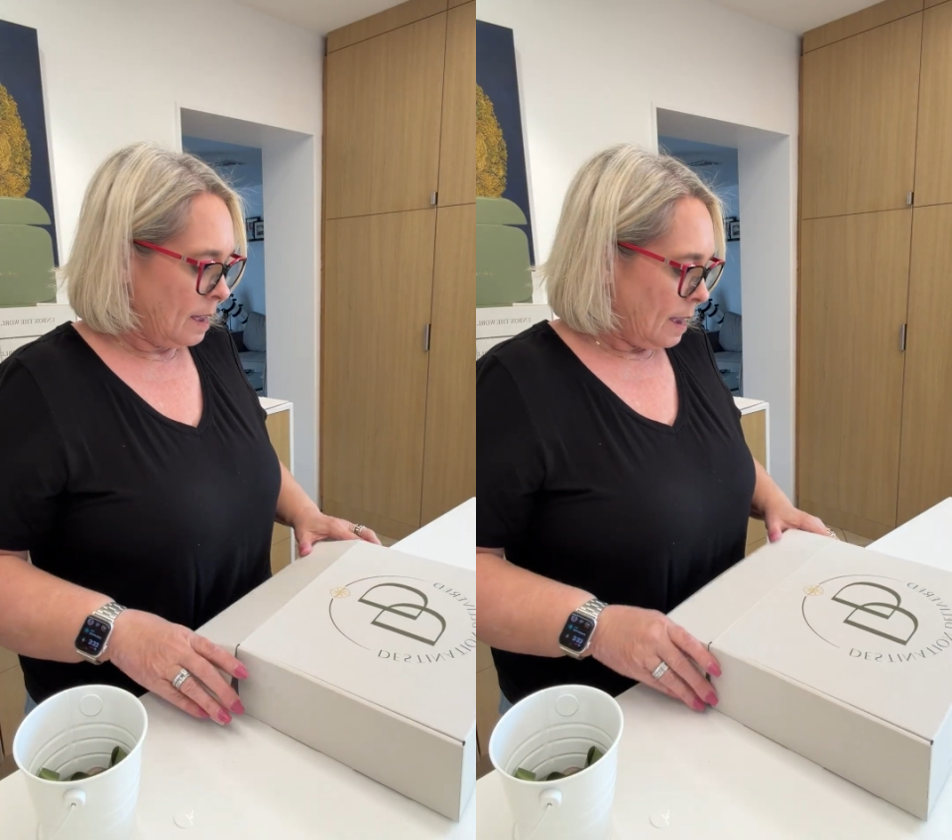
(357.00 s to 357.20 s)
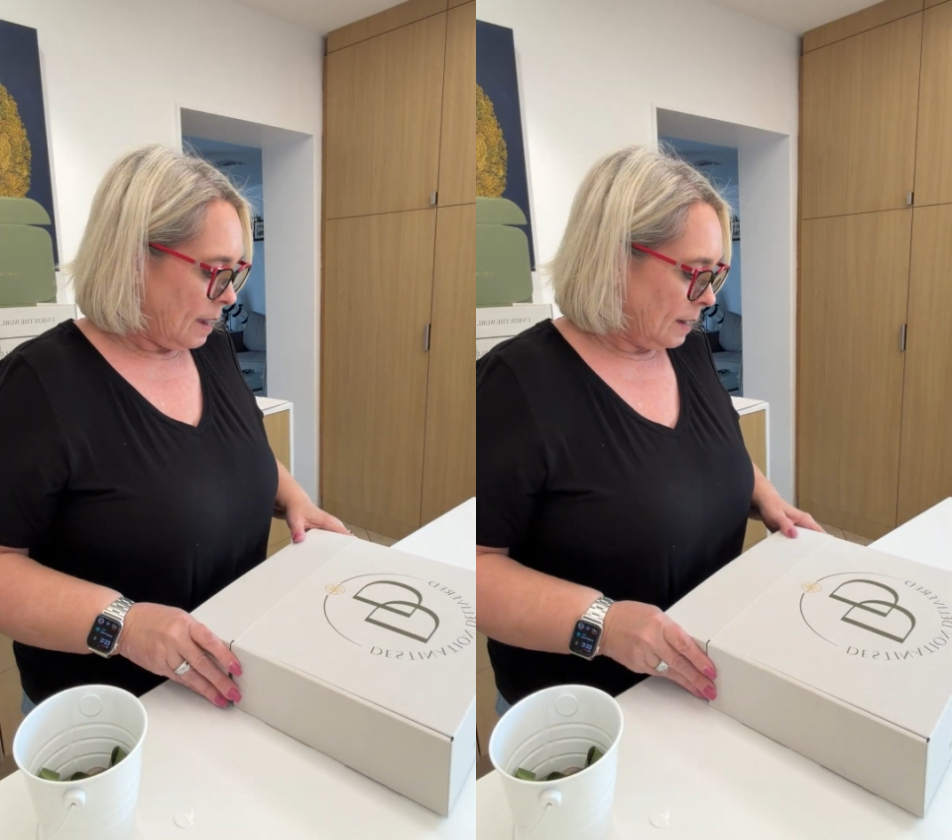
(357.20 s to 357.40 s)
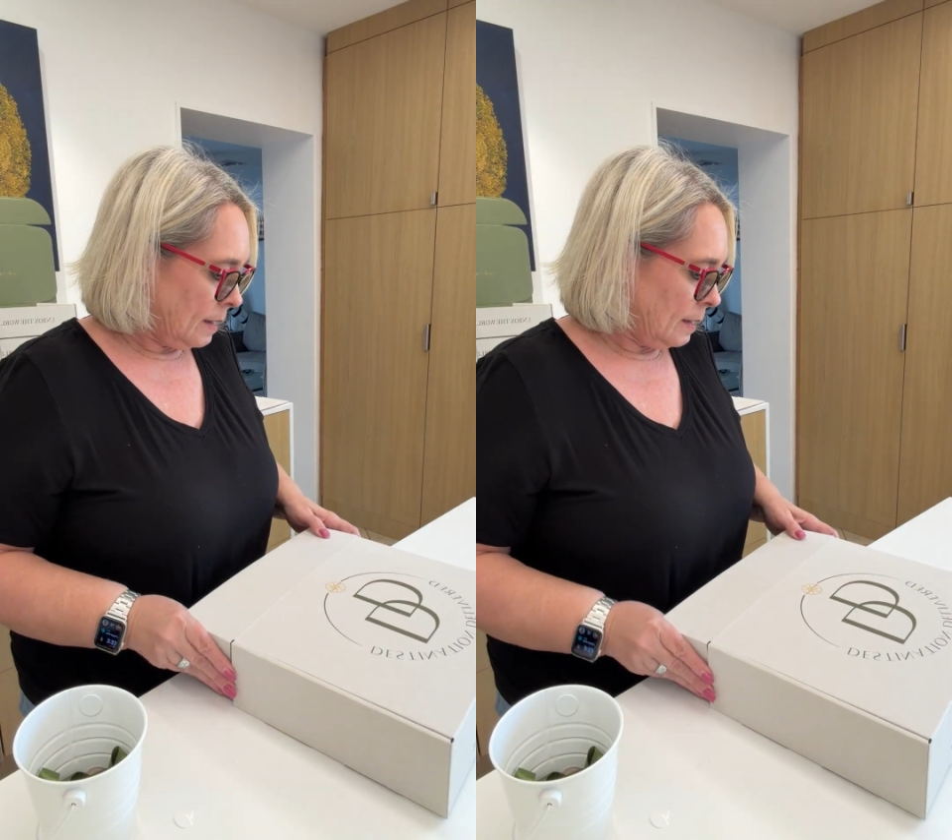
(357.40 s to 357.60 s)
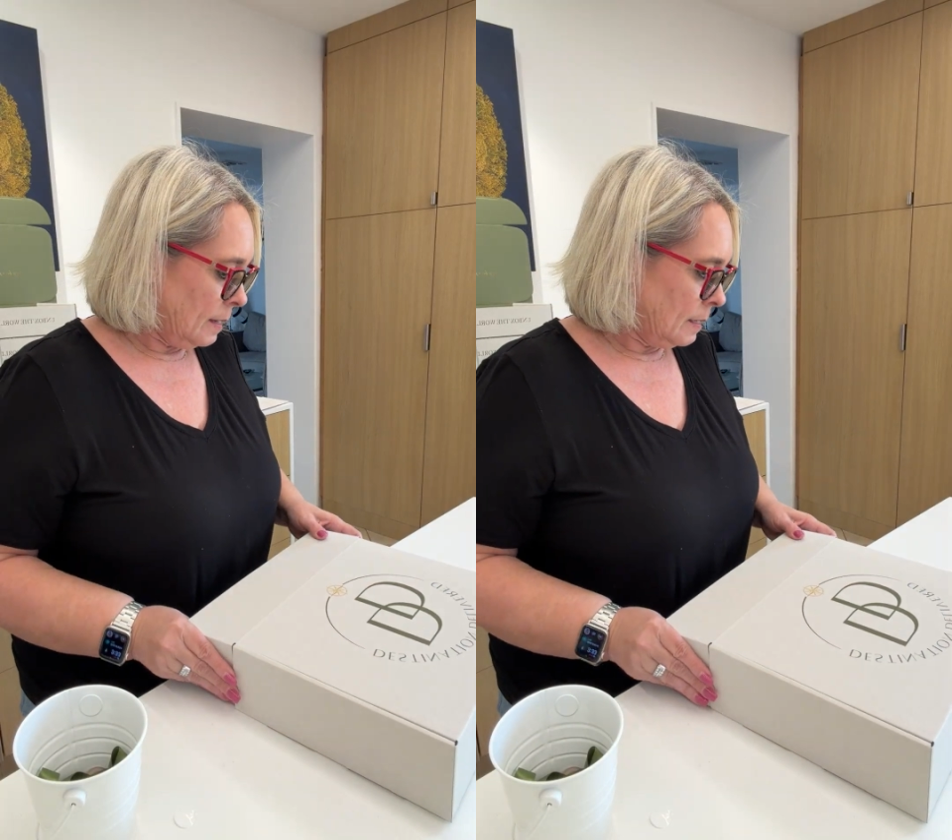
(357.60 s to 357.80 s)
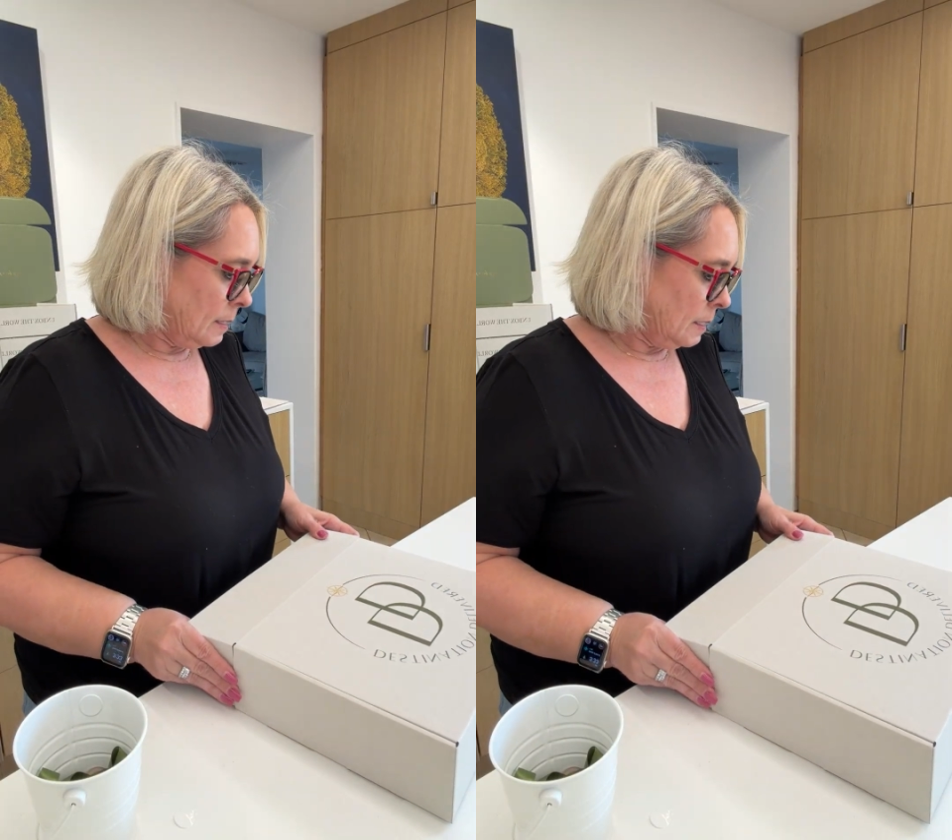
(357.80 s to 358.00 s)

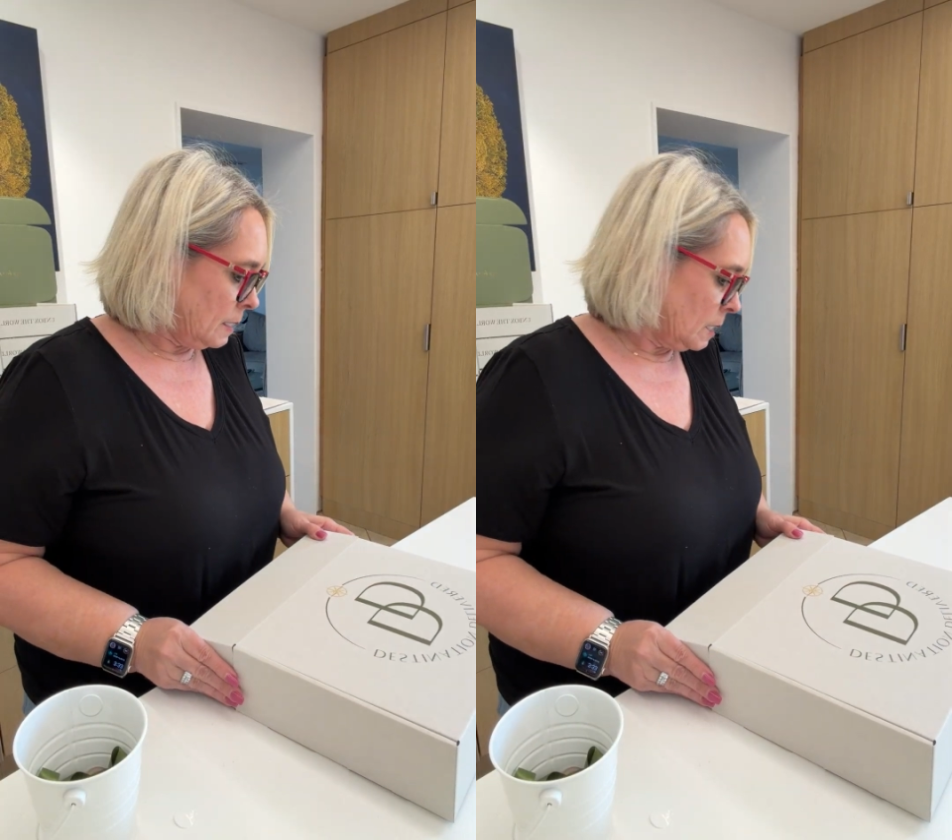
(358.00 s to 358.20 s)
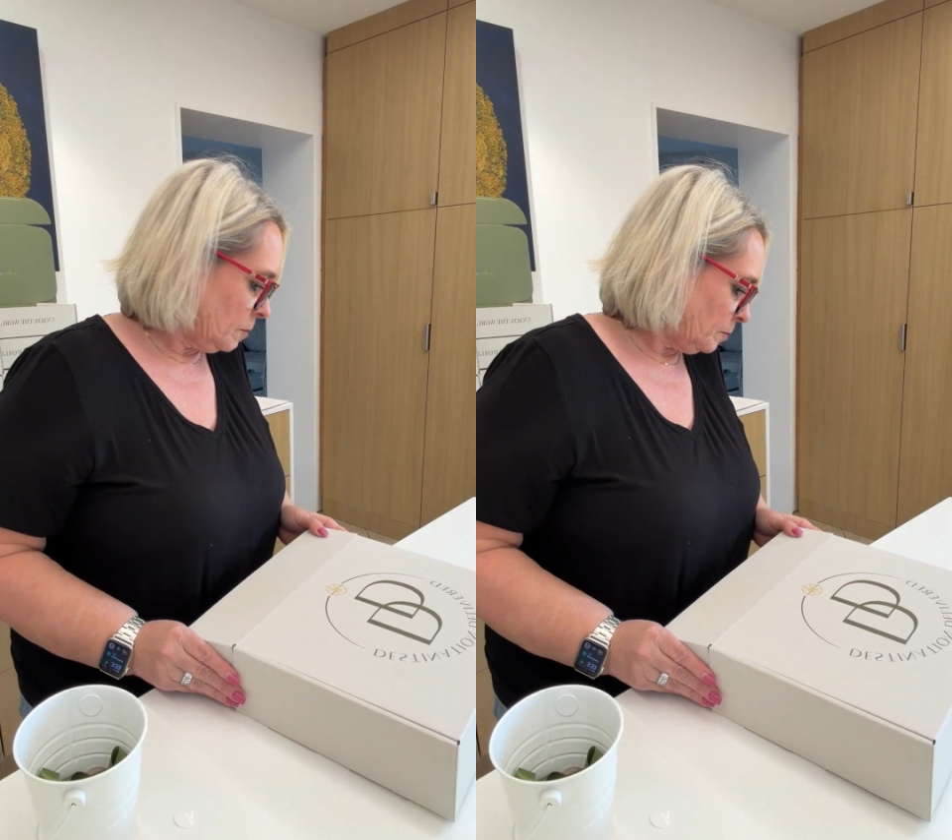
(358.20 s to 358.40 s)
And